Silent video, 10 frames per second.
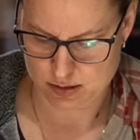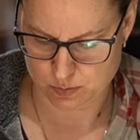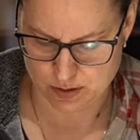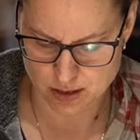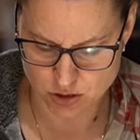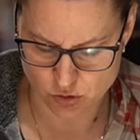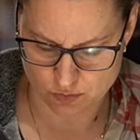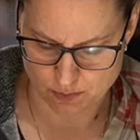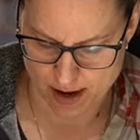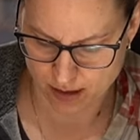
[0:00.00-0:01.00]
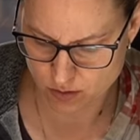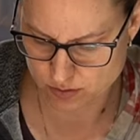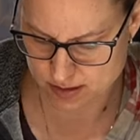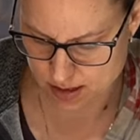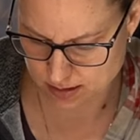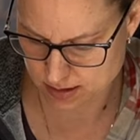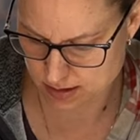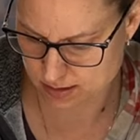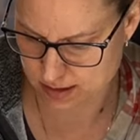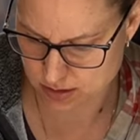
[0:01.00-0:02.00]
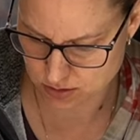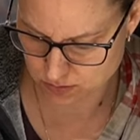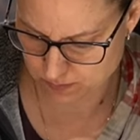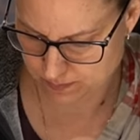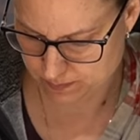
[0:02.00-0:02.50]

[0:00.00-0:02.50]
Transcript: peach or mango salsa that I do.